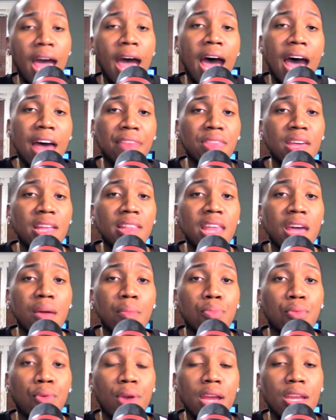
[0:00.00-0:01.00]
I think that
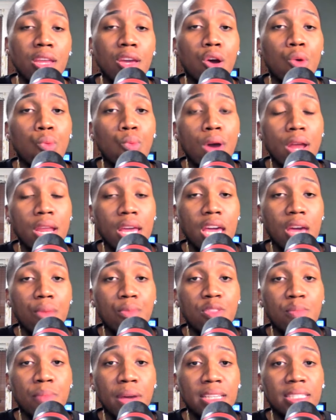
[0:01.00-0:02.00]
Brandi, on one hand,
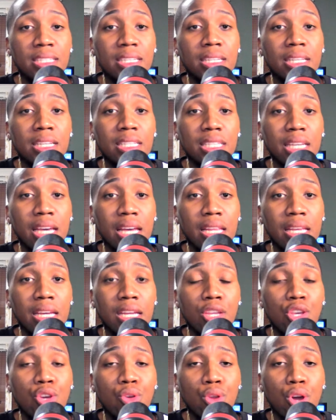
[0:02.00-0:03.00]
was basically
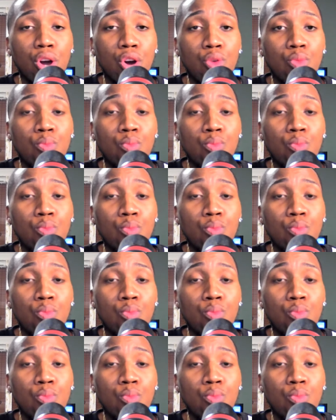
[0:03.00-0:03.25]
telling, you know,